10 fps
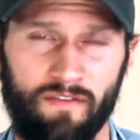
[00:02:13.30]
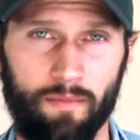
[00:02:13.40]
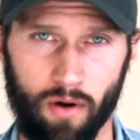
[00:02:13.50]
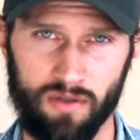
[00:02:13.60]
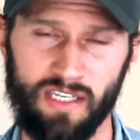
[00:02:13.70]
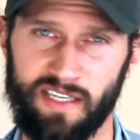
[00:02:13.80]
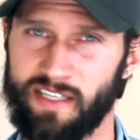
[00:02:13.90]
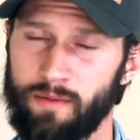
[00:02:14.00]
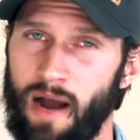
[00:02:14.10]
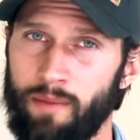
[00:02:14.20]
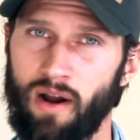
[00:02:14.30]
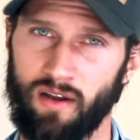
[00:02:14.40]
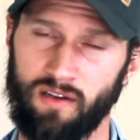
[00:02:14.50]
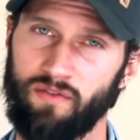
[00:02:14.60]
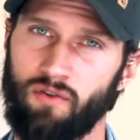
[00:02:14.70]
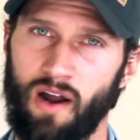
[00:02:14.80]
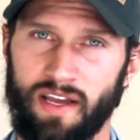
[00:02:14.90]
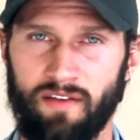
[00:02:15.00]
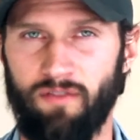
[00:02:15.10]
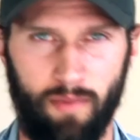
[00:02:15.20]
fibrosis is the byproduct of
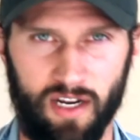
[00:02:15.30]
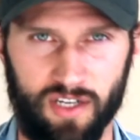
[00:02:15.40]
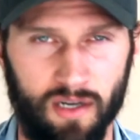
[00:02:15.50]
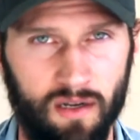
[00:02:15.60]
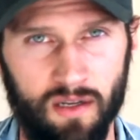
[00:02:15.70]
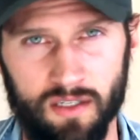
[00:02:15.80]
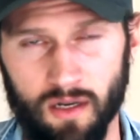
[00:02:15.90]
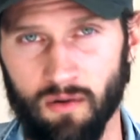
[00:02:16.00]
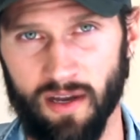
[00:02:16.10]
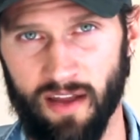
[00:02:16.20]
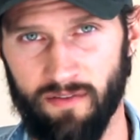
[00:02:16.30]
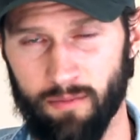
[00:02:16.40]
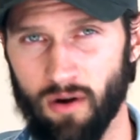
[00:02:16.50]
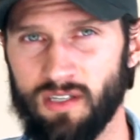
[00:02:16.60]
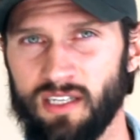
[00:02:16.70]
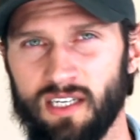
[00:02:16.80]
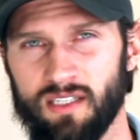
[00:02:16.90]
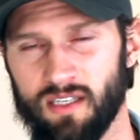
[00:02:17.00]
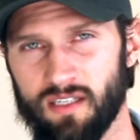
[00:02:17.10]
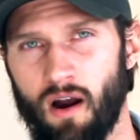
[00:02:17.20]
chronic inflammation. So again, fibrosis
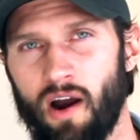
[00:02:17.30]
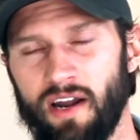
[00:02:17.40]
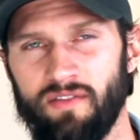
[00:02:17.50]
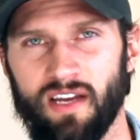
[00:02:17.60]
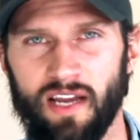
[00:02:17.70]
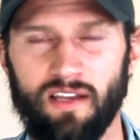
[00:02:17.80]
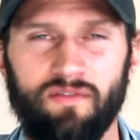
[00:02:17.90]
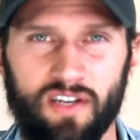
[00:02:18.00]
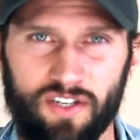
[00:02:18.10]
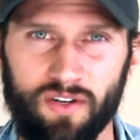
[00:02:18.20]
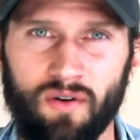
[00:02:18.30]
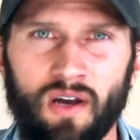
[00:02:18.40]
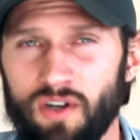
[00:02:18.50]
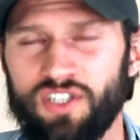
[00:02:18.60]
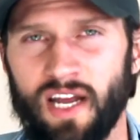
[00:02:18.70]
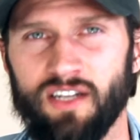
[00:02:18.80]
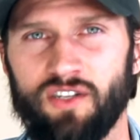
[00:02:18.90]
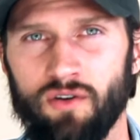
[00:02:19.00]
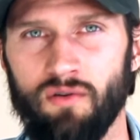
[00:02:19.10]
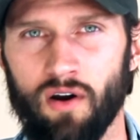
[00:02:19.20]
is the scarring of the connective tissue, which
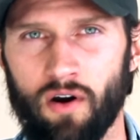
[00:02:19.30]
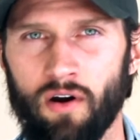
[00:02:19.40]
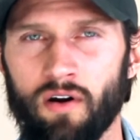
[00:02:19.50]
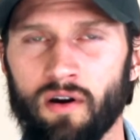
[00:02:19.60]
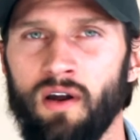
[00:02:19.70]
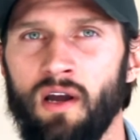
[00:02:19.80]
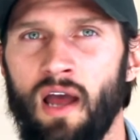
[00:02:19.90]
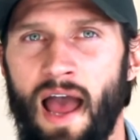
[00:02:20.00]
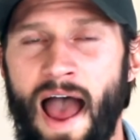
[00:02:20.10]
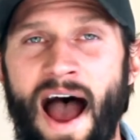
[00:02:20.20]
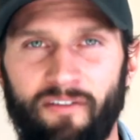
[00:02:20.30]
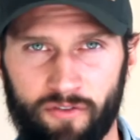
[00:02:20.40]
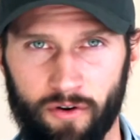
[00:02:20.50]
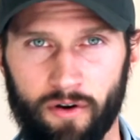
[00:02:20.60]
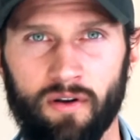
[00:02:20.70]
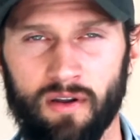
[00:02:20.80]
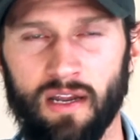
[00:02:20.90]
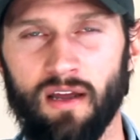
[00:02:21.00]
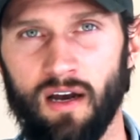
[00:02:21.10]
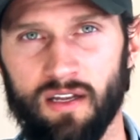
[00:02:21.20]
tends to occur after
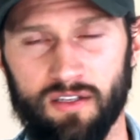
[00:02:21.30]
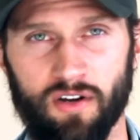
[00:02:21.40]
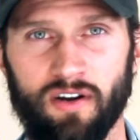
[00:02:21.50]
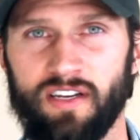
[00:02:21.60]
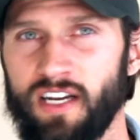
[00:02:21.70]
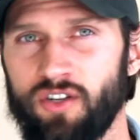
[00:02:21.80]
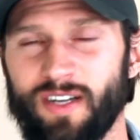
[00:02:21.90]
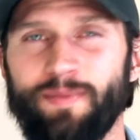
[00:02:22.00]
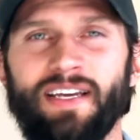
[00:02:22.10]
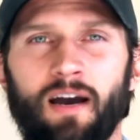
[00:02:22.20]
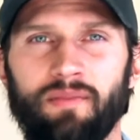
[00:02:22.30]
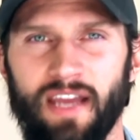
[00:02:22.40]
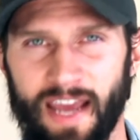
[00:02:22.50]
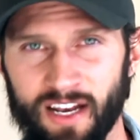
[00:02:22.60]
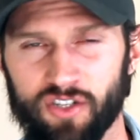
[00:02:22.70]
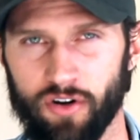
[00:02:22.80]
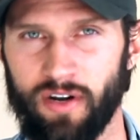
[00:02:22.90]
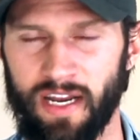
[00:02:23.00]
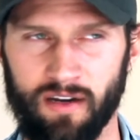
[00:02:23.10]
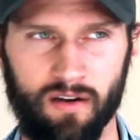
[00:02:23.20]
a certain tissue has become
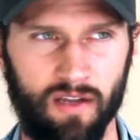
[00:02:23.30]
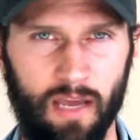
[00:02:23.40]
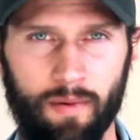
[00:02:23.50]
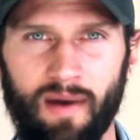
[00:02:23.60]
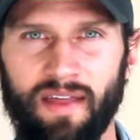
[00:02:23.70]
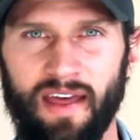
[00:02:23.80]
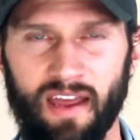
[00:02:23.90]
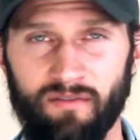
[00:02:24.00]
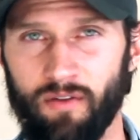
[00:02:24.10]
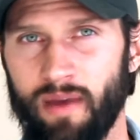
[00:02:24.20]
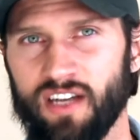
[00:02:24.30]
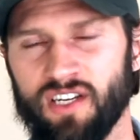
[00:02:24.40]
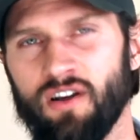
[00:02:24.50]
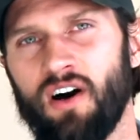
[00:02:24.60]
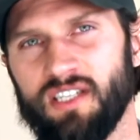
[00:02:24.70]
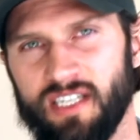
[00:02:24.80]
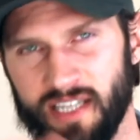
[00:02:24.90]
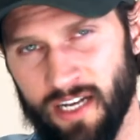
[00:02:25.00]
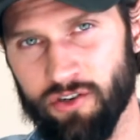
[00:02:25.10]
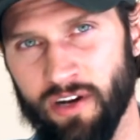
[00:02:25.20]
injured. And keep in mind that inflammation
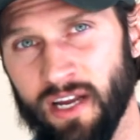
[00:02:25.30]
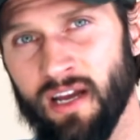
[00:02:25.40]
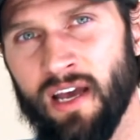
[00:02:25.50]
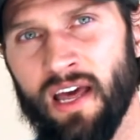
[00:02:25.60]
causes injury,